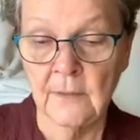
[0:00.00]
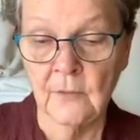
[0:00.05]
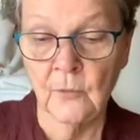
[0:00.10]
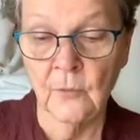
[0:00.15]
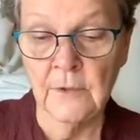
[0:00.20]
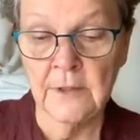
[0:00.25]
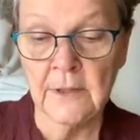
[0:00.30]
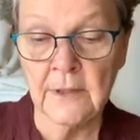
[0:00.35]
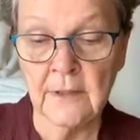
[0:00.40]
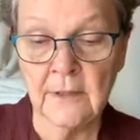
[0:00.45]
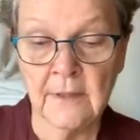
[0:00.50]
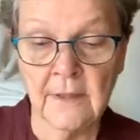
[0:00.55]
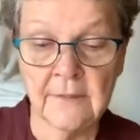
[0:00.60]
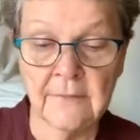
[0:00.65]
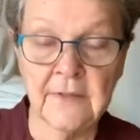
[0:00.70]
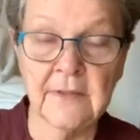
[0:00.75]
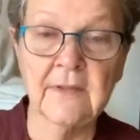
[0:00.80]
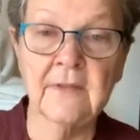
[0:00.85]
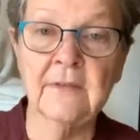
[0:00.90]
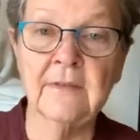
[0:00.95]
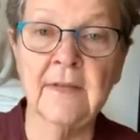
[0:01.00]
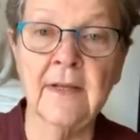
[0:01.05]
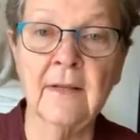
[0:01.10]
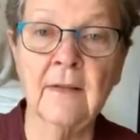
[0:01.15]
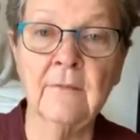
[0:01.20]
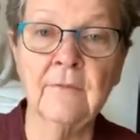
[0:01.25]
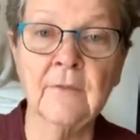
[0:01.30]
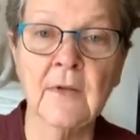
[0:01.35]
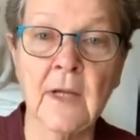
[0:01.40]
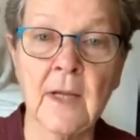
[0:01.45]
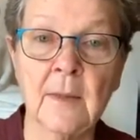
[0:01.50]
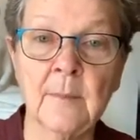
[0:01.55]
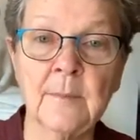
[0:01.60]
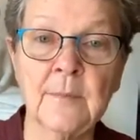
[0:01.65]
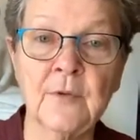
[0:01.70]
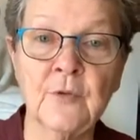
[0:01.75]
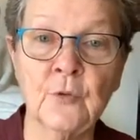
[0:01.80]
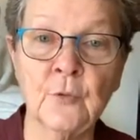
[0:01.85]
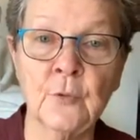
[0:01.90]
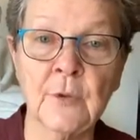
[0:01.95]
will of itself
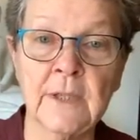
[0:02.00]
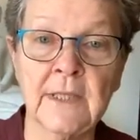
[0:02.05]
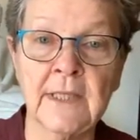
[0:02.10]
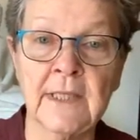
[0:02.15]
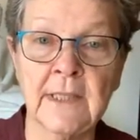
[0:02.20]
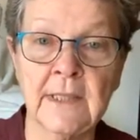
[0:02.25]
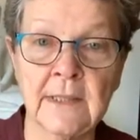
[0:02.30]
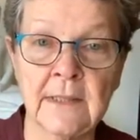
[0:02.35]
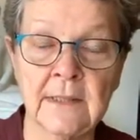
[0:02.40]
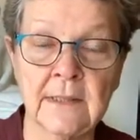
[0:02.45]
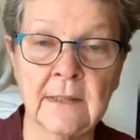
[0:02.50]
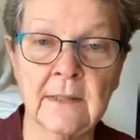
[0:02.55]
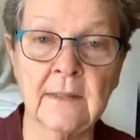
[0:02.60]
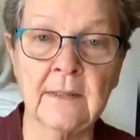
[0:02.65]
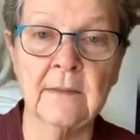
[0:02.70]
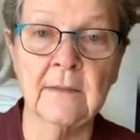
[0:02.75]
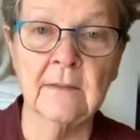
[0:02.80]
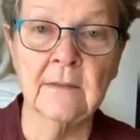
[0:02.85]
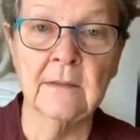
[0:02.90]
come to an end.